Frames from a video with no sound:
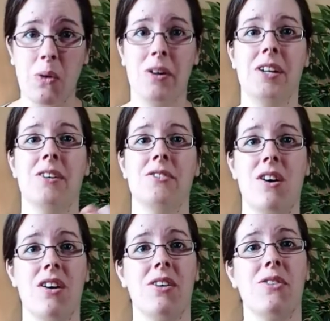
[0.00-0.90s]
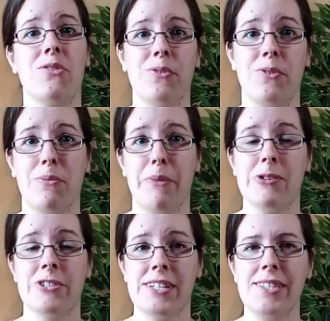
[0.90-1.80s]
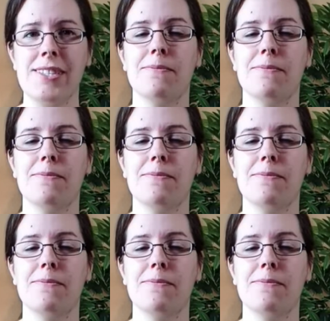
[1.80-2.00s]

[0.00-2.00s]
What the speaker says: your dog through the motions.